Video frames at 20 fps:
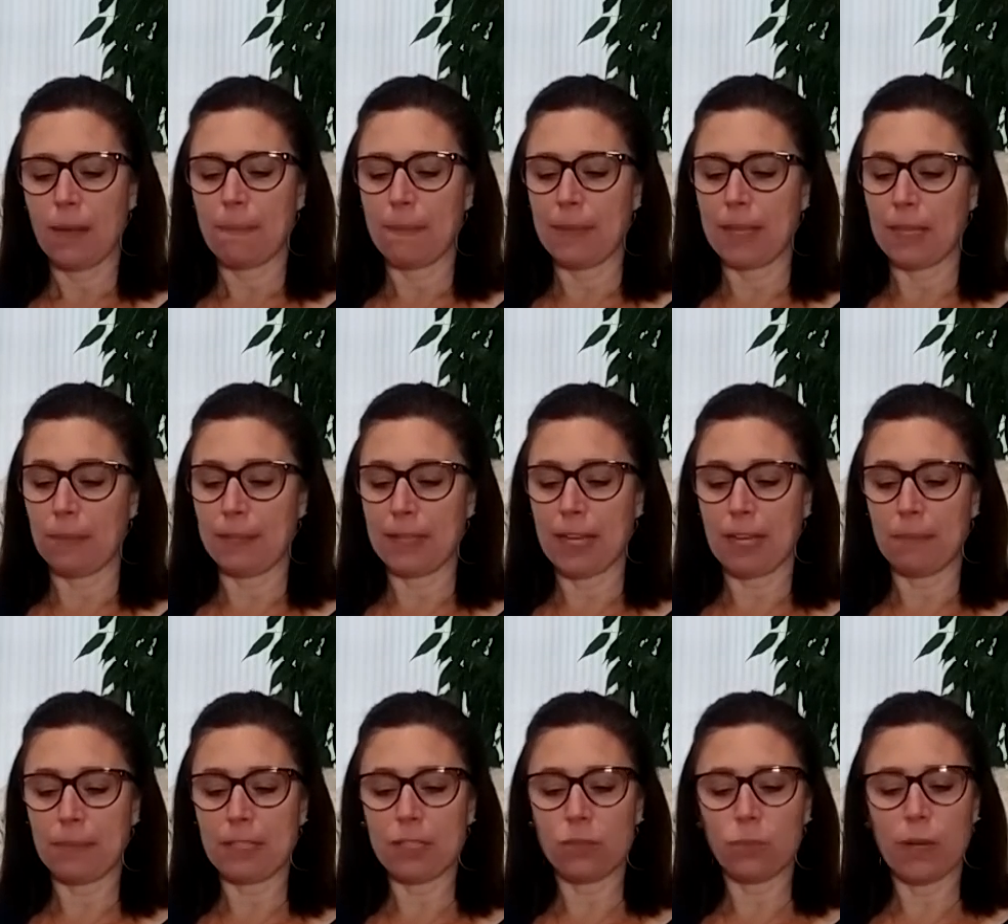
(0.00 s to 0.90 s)
Maybe
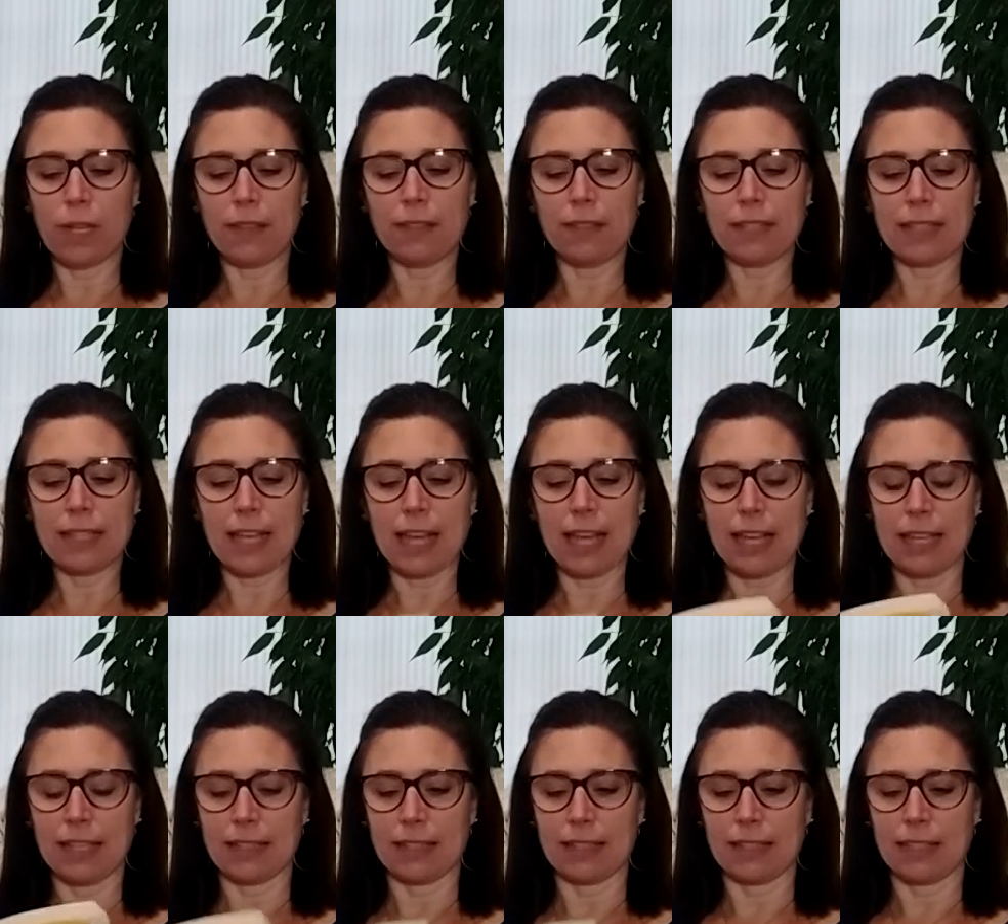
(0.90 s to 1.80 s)
I misread the
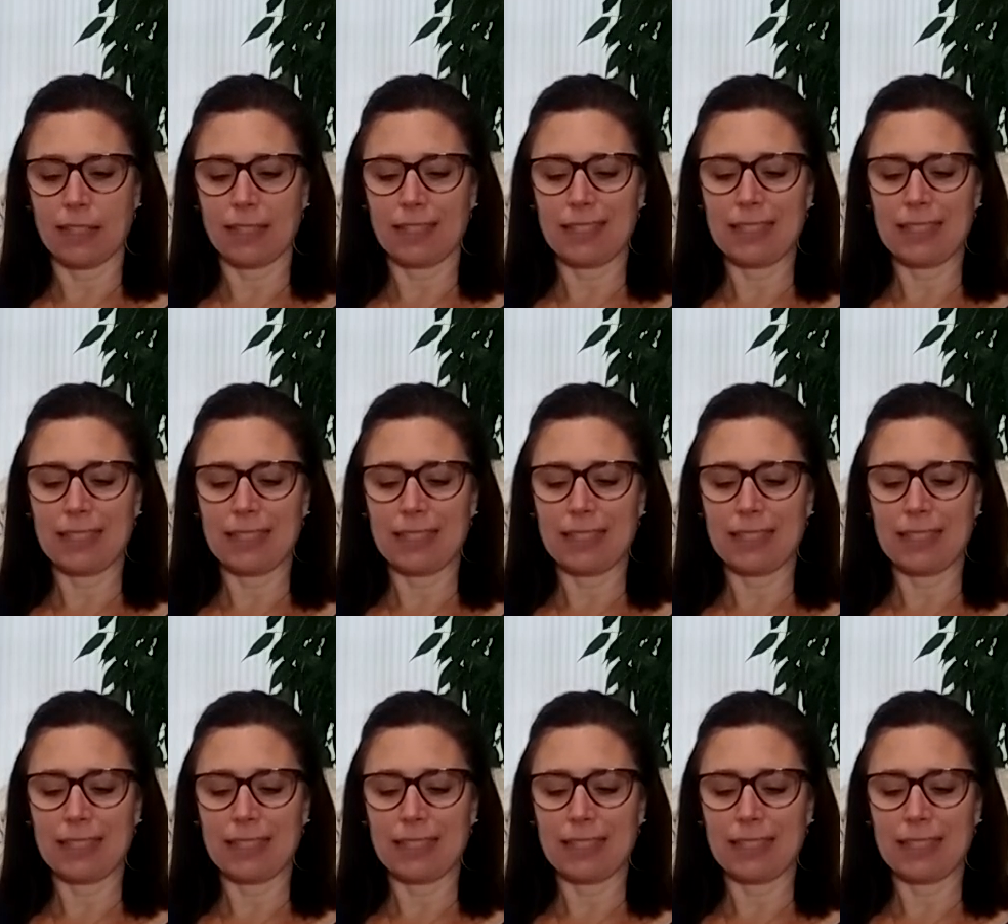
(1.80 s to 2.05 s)
signs.